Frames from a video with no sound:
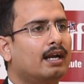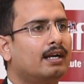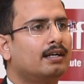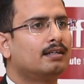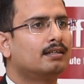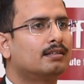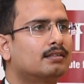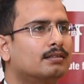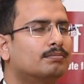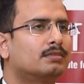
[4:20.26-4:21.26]
and
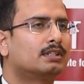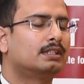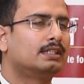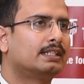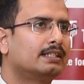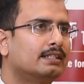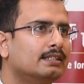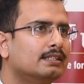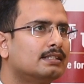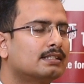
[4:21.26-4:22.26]
the
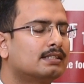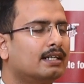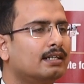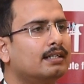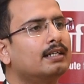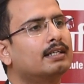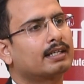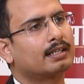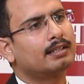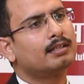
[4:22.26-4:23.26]
thinking is this, that ki
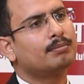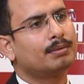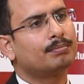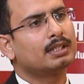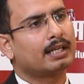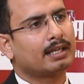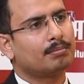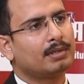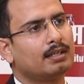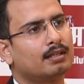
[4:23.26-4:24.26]
technical people
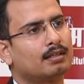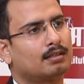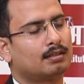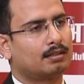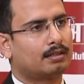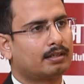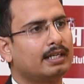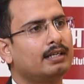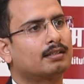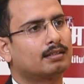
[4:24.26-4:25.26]
can be
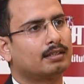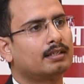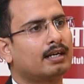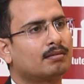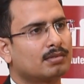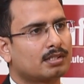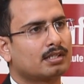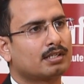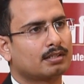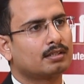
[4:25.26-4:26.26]
trained in
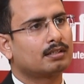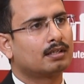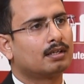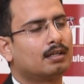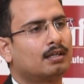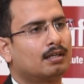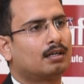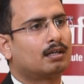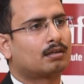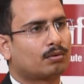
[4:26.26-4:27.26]
administration
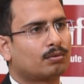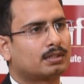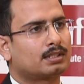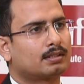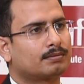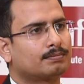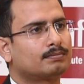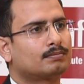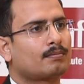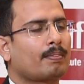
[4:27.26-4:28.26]
roles,
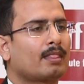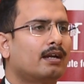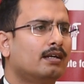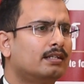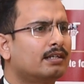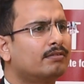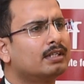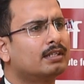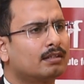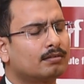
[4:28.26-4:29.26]
and that
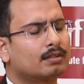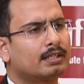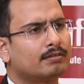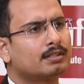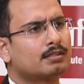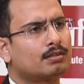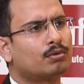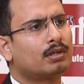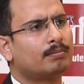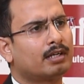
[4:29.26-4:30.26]
will give us
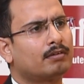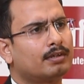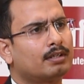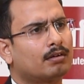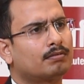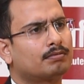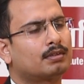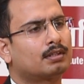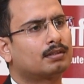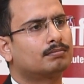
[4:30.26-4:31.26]
dual benefit
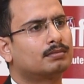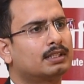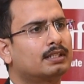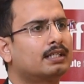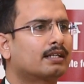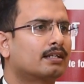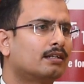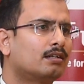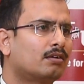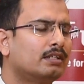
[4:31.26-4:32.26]
of their
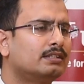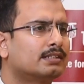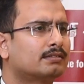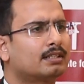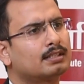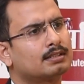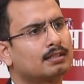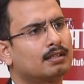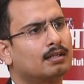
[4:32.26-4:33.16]
technical knowledge as well as